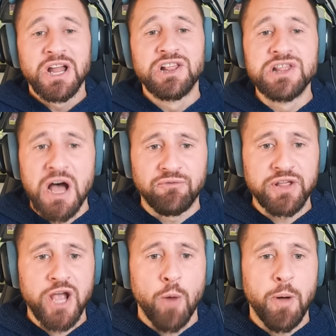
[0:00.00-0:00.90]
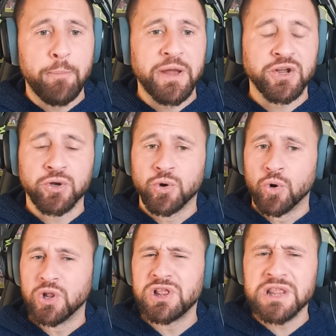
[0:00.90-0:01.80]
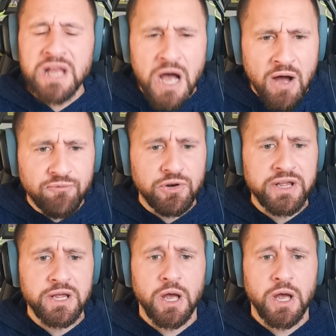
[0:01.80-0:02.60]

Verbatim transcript: Lovely goal by Bentancur. Lovely,